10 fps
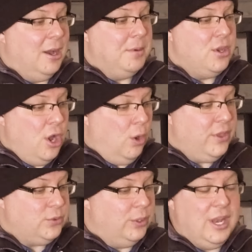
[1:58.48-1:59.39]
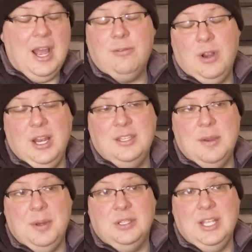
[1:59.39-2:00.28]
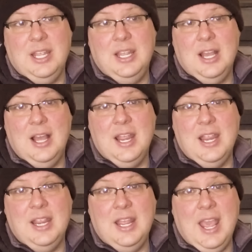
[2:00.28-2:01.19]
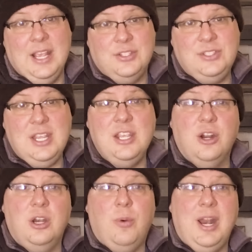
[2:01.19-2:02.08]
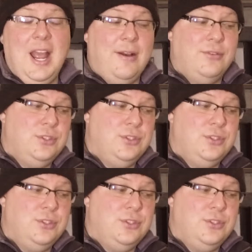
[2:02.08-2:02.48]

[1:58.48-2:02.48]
no, this will not run typically AC. You're gonna wanna have